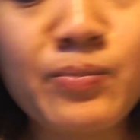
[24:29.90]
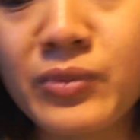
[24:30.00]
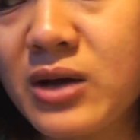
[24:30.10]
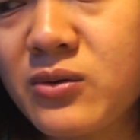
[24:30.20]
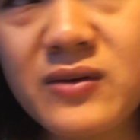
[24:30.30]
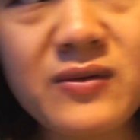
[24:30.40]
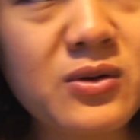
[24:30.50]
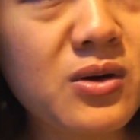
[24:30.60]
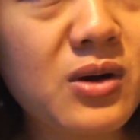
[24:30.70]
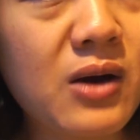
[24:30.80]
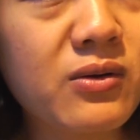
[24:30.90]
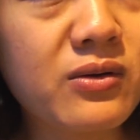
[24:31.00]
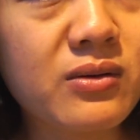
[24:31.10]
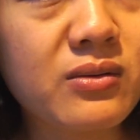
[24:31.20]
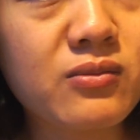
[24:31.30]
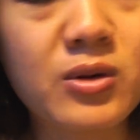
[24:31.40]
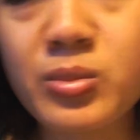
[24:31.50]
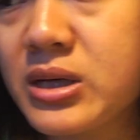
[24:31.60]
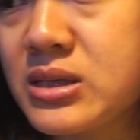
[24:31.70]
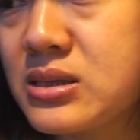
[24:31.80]
I don't even know how to
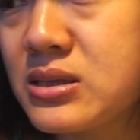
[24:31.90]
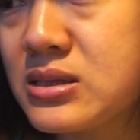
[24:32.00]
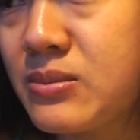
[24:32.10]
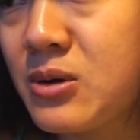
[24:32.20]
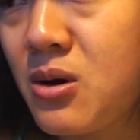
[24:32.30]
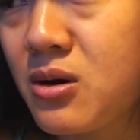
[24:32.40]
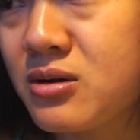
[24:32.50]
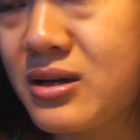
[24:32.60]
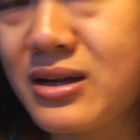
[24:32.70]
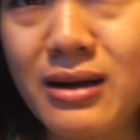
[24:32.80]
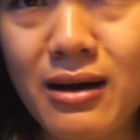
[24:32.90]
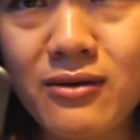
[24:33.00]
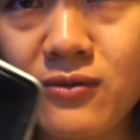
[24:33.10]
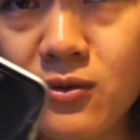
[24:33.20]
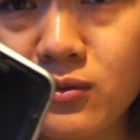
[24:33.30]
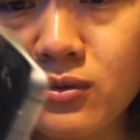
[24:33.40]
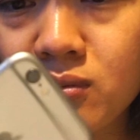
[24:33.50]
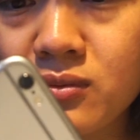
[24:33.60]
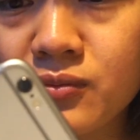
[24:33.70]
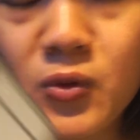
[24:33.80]
replace the SIM card in an iPhone.
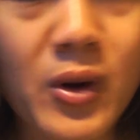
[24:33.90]
Do